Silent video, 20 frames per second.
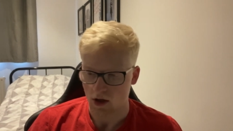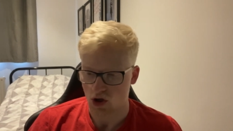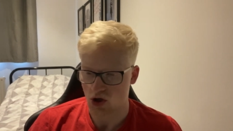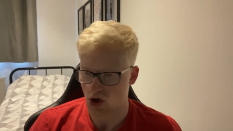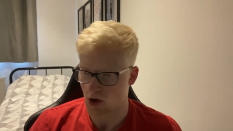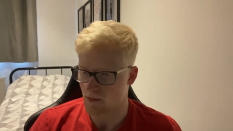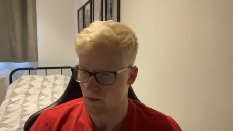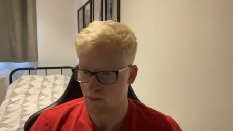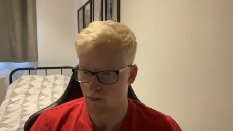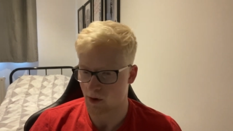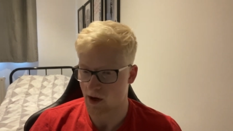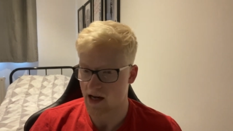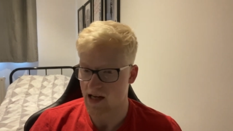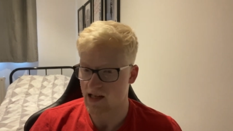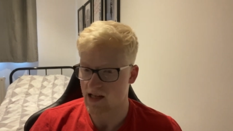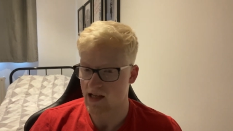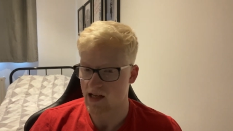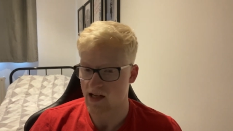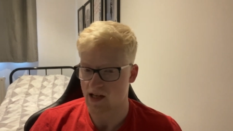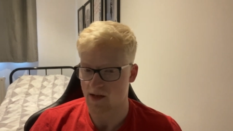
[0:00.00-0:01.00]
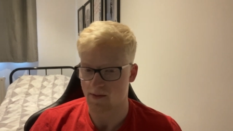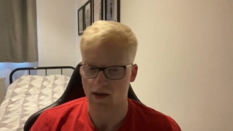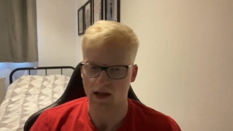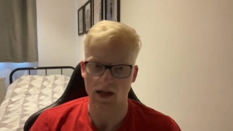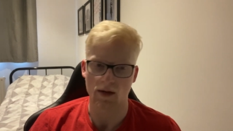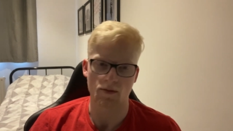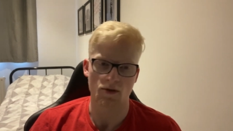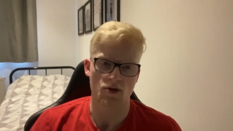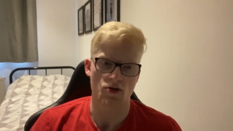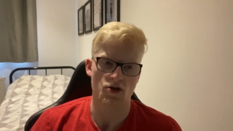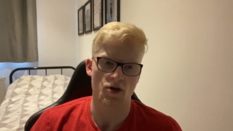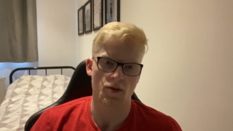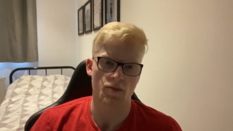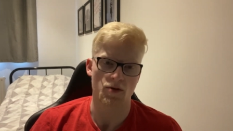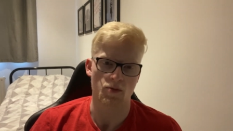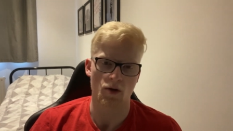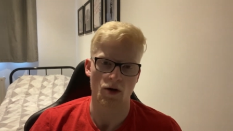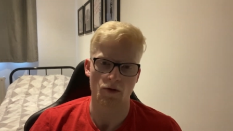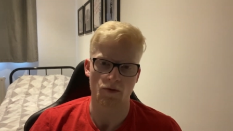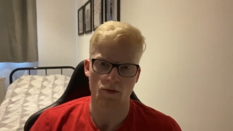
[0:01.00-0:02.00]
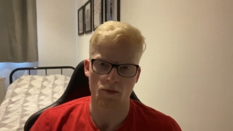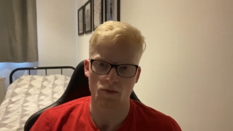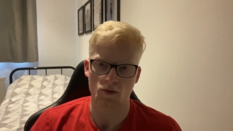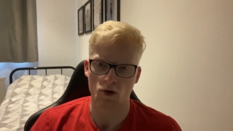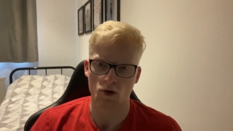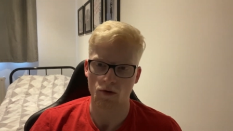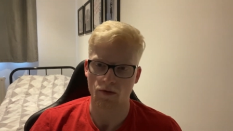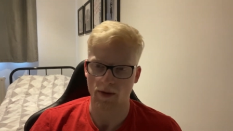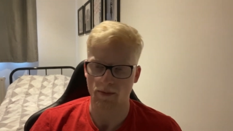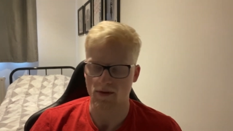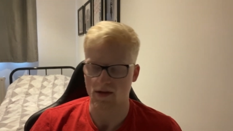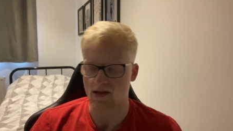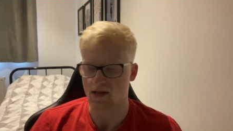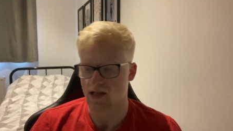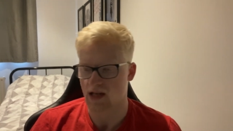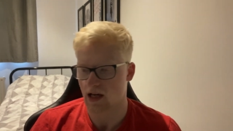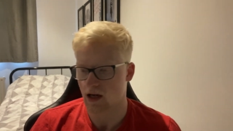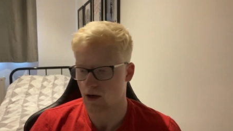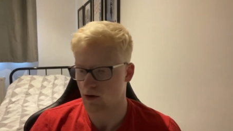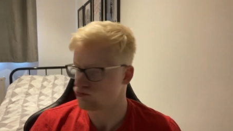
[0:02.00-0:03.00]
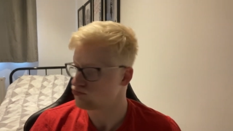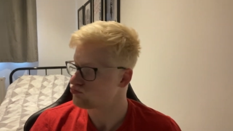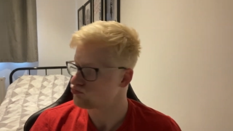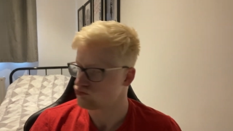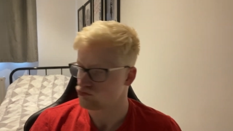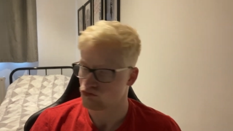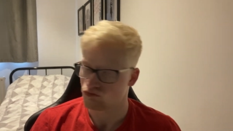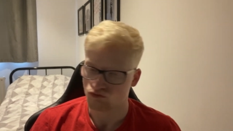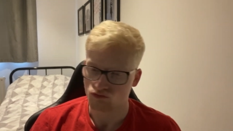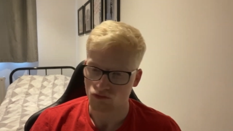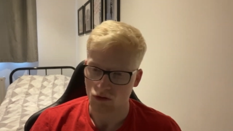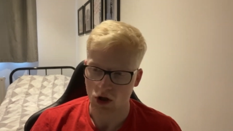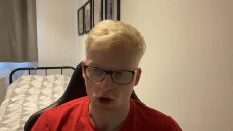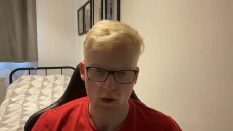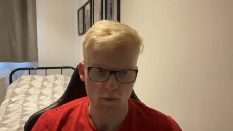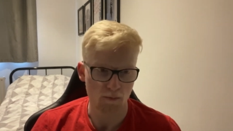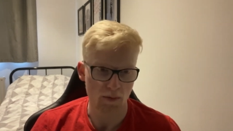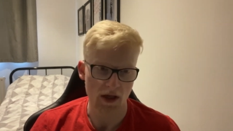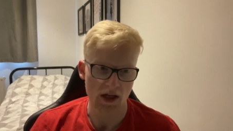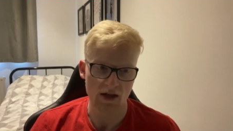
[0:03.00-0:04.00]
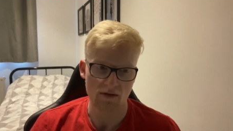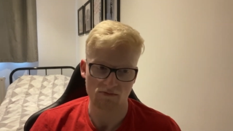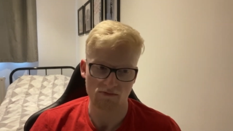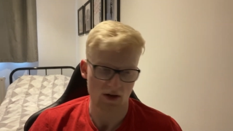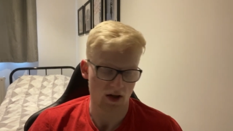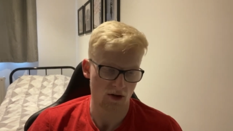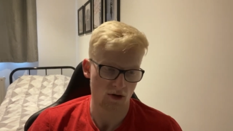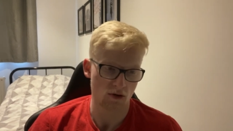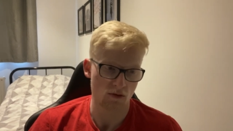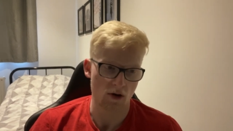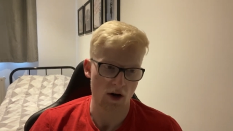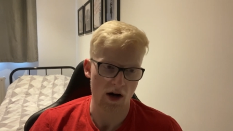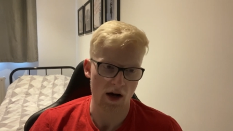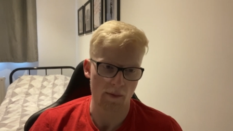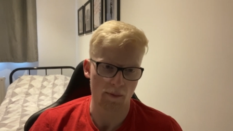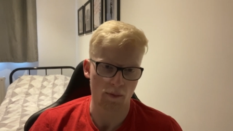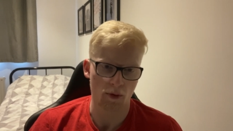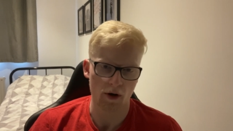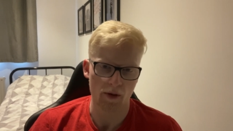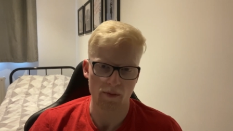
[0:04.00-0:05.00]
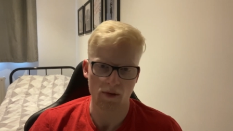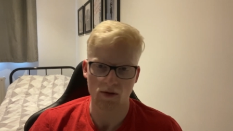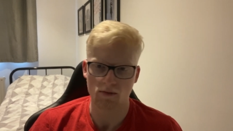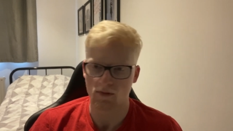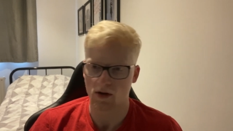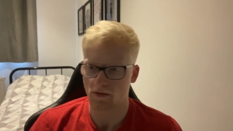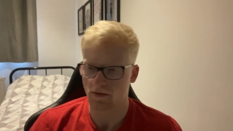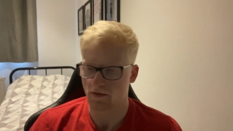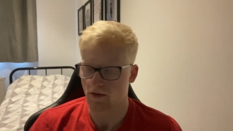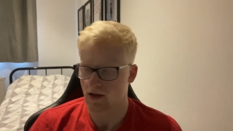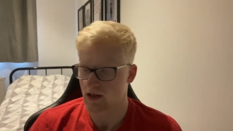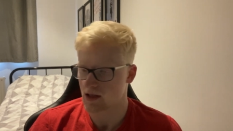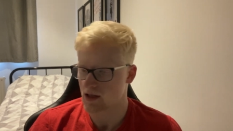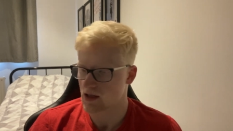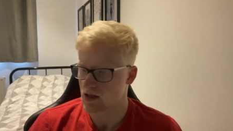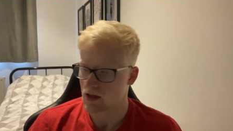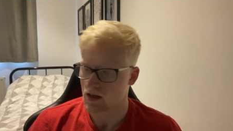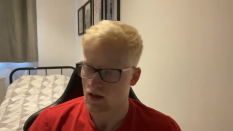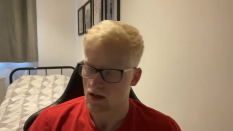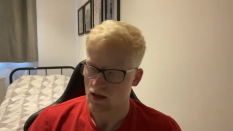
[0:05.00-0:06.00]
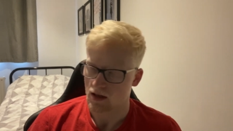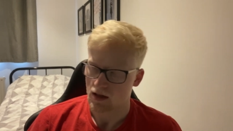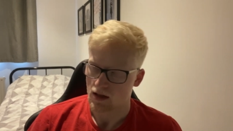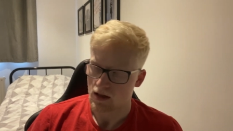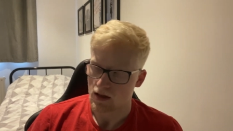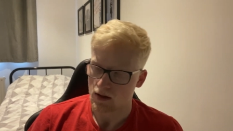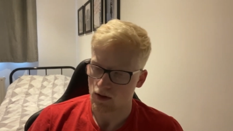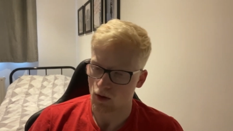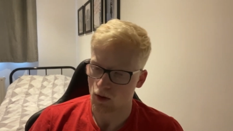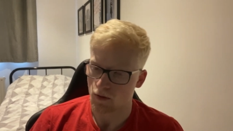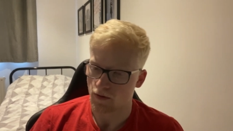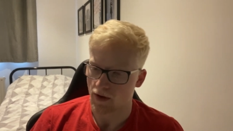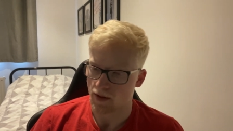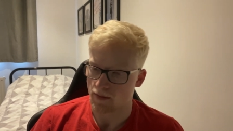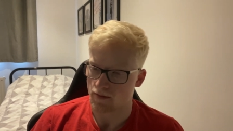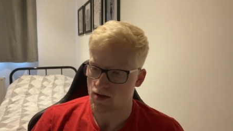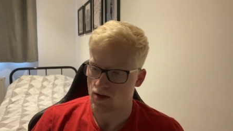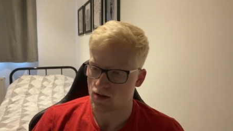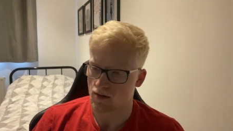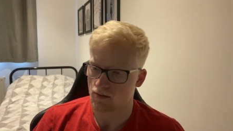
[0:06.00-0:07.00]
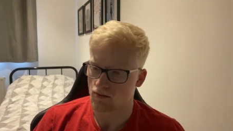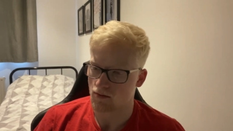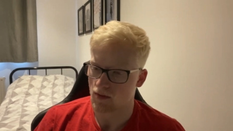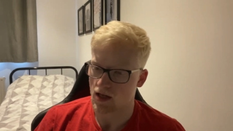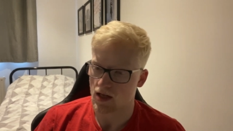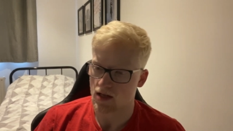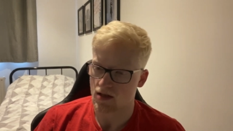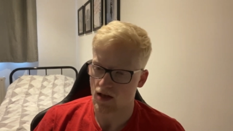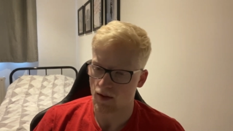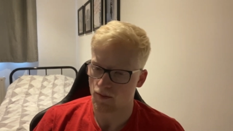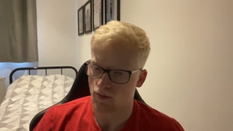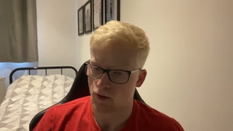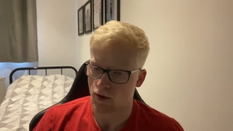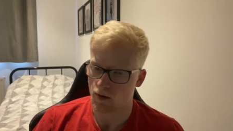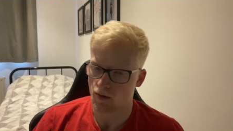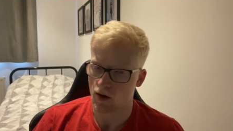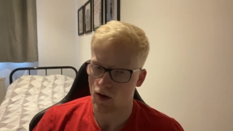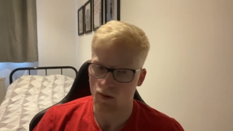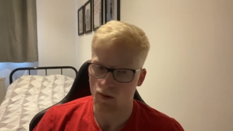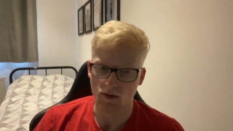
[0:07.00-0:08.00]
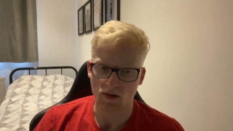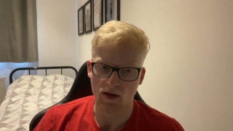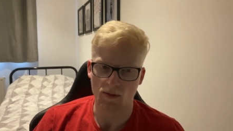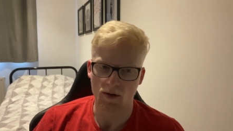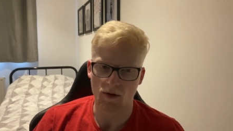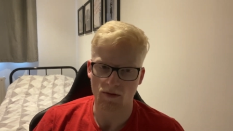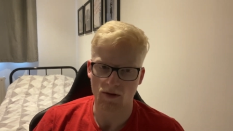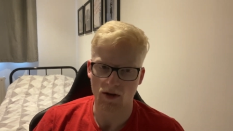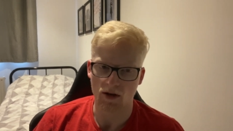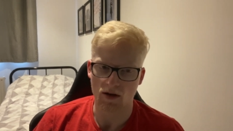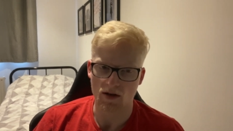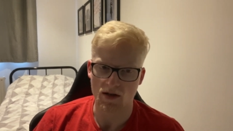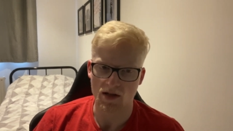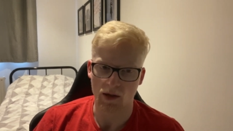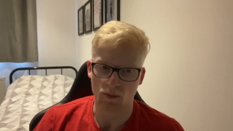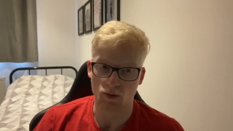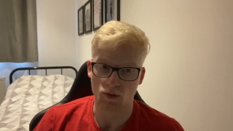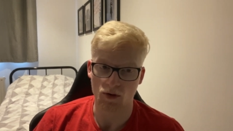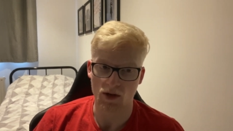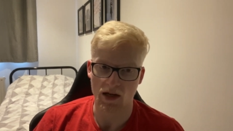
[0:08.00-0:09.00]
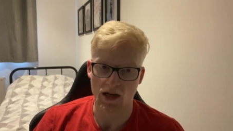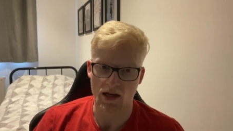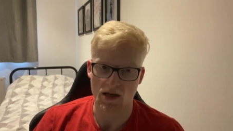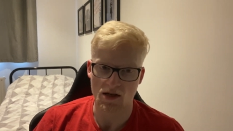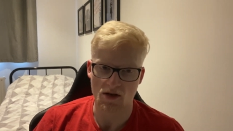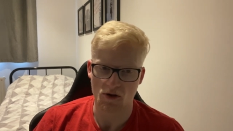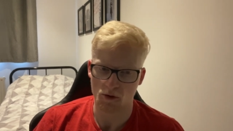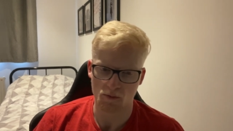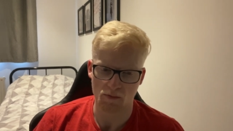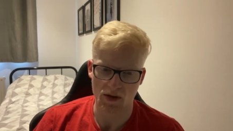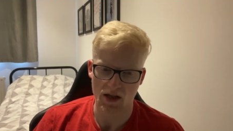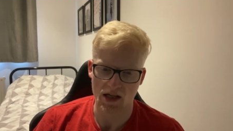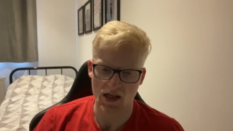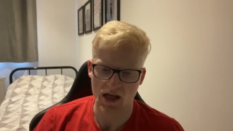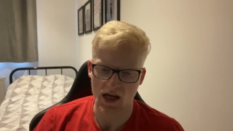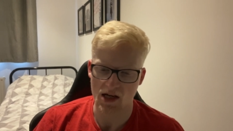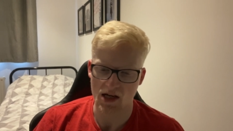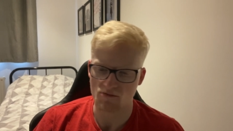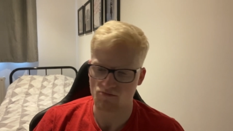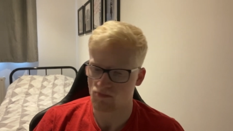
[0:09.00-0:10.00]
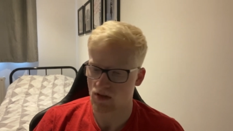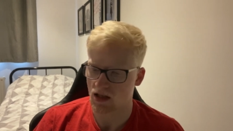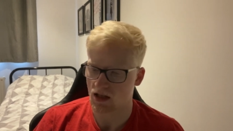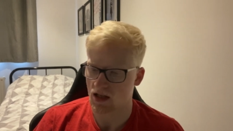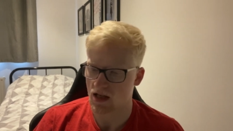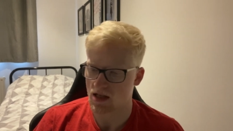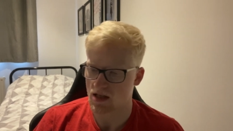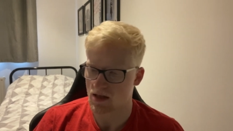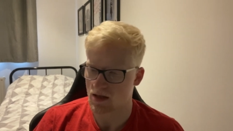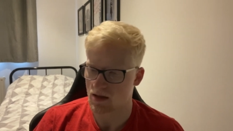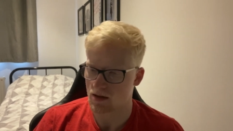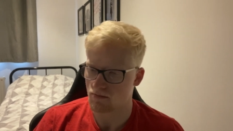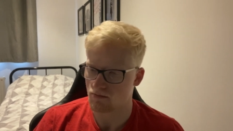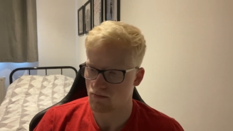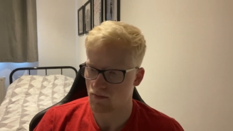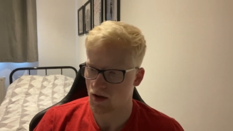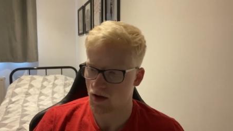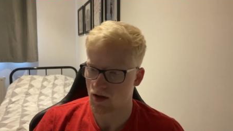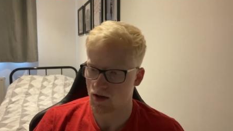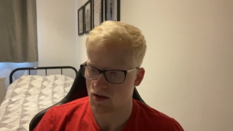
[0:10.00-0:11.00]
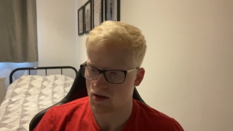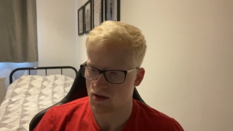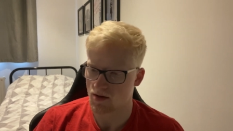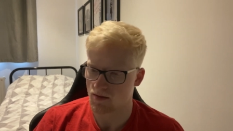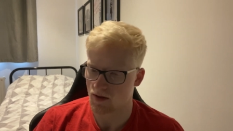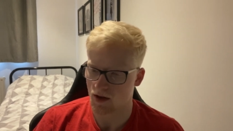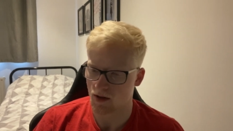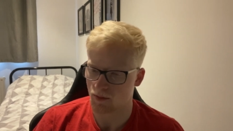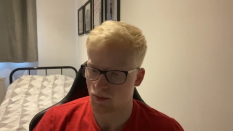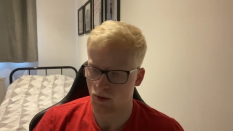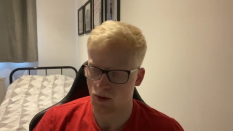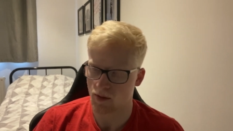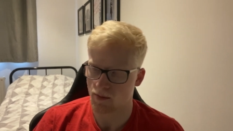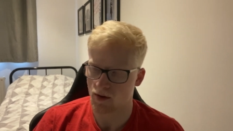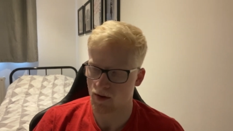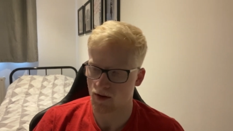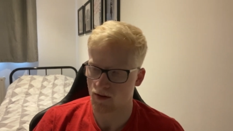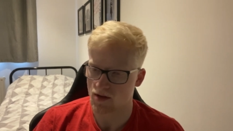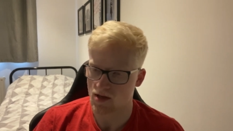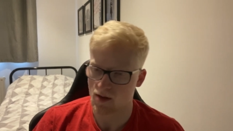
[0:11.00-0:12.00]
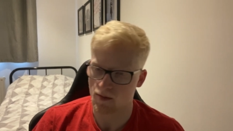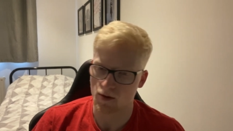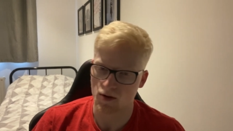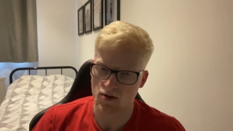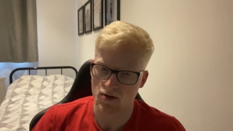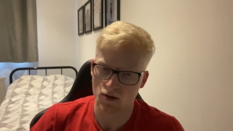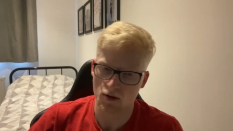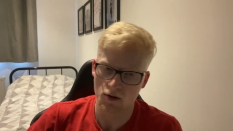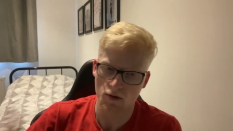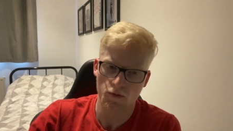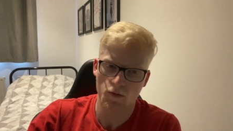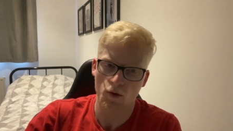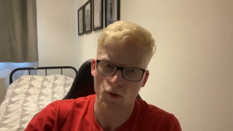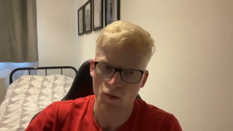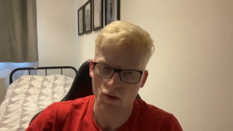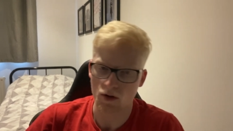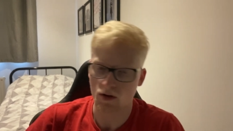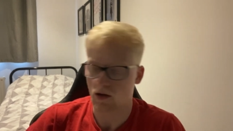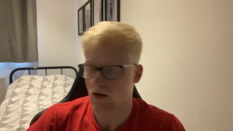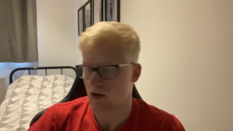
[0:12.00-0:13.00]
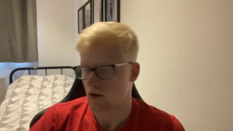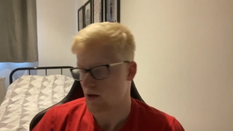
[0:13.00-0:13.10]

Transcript: John Brady has been linked with the job as well from Northampton Town. Could be a, an all right appointment. I think Northampton, he's done pretty well with them over the last couple of years. Could be, again, a decent uh, appointment, someone to look forward.